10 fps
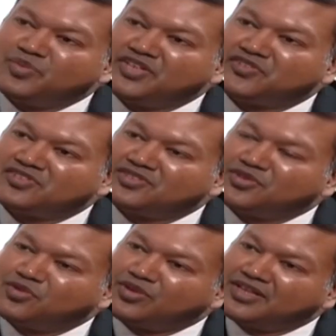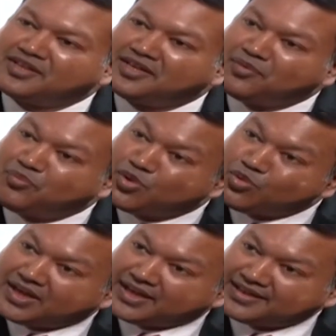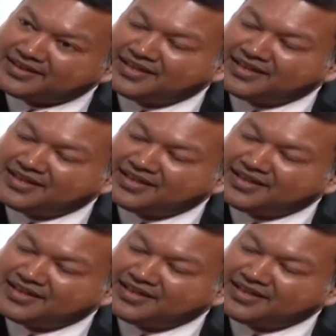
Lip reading: will be interested to know that a blue line